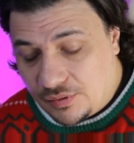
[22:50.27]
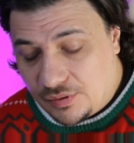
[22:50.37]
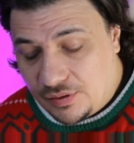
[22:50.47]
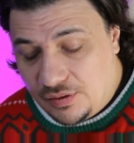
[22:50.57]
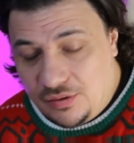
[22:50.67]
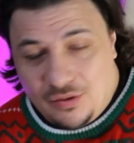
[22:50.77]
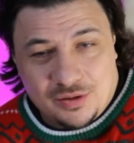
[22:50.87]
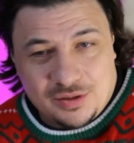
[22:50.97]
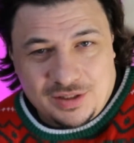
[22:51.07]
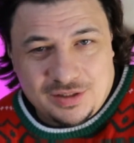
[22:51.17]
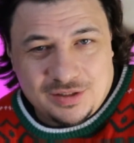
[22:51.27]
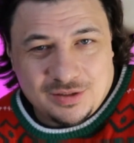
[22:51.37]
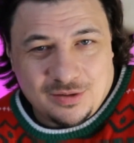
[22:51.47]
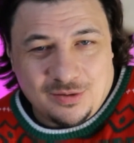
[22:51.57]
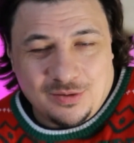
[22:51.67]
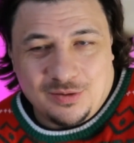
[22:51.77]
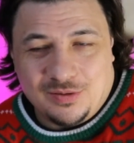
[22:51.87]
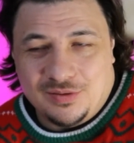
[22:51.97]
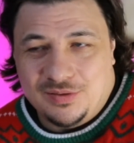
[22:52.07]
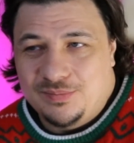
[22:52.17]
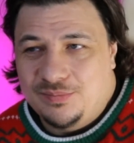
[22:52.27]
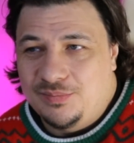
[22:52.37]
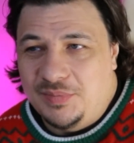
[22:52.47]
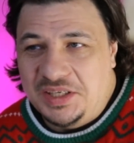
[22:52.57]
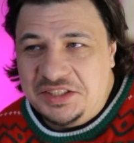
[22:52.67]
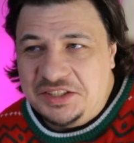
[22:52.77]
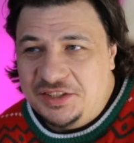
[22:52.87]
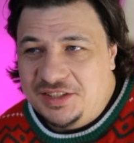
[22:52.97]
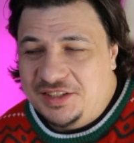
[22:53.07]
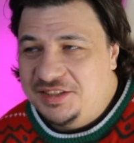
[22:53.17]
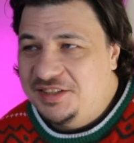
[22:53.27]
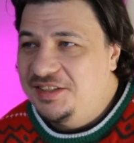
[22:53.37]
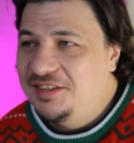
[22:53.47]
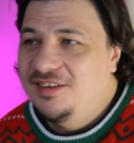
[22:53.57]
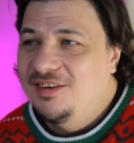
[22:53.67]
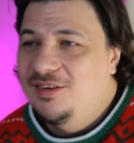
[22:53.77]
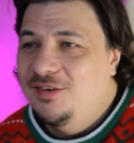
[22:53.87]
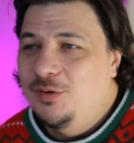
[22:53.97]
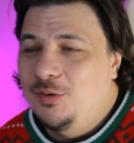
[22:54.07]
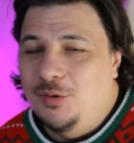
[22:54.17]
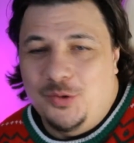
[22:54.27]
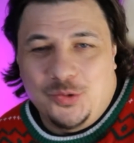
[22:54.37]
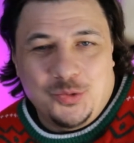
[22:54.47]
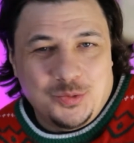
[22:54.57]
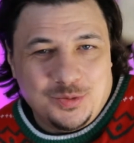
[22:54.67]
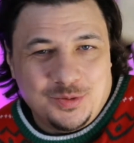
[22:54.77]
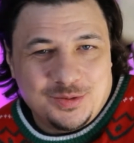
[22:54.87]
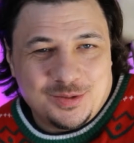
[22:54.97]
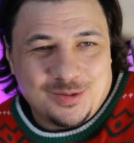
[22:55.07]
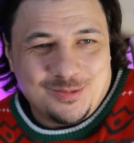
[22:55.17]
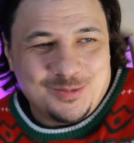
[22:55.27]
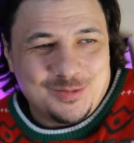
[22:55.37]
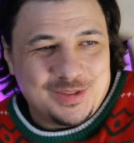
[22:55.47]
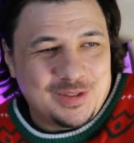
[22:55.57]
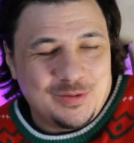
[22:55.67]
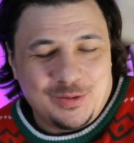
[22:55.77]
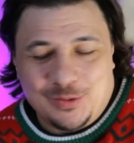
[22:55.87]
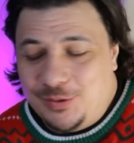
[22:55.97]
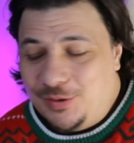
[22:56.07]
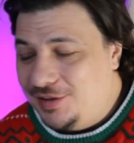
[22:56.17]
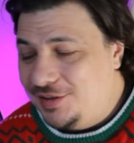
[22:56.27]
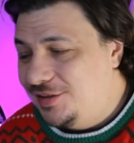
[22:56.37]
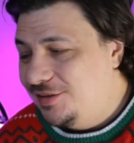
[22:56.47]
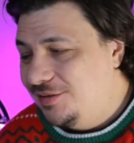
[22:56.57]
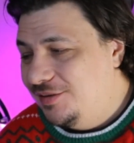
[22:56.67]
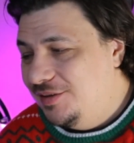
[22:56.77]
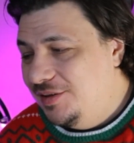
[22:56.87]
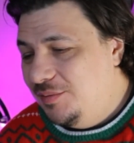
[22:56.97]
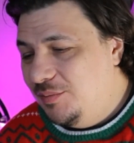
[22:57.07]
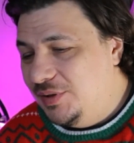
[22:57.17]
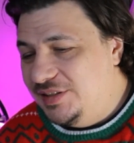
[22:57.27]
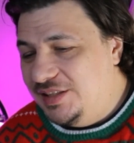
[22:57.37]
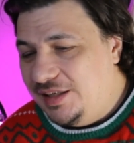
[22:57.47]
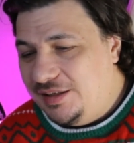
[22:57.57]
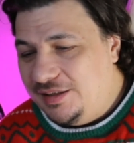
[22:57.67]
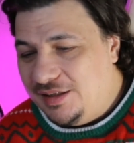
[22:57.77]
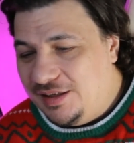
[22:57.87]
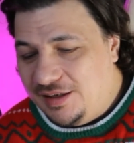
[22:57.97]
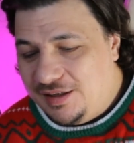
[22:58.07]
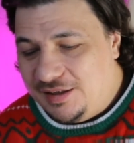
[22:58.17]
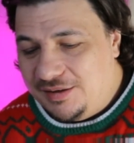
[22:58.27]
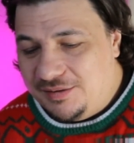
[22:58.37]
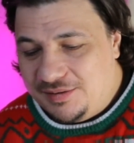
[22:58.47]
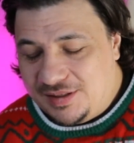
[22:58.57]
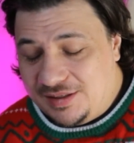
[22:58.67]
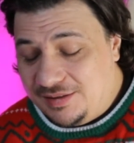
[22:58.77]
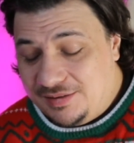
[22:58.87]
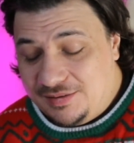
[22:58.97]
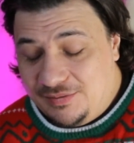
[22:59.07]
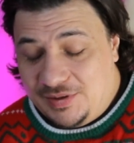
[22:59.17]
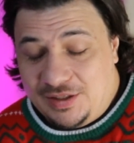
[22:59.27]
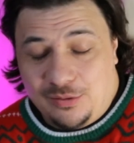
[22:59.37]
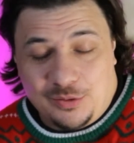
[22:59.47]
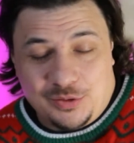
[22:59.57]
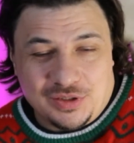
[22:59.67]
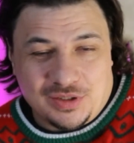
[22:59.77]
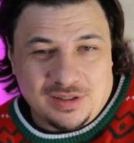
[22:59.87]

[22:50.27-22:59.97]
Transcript: learnings or messages or rules or whatever you call it, but they are very logical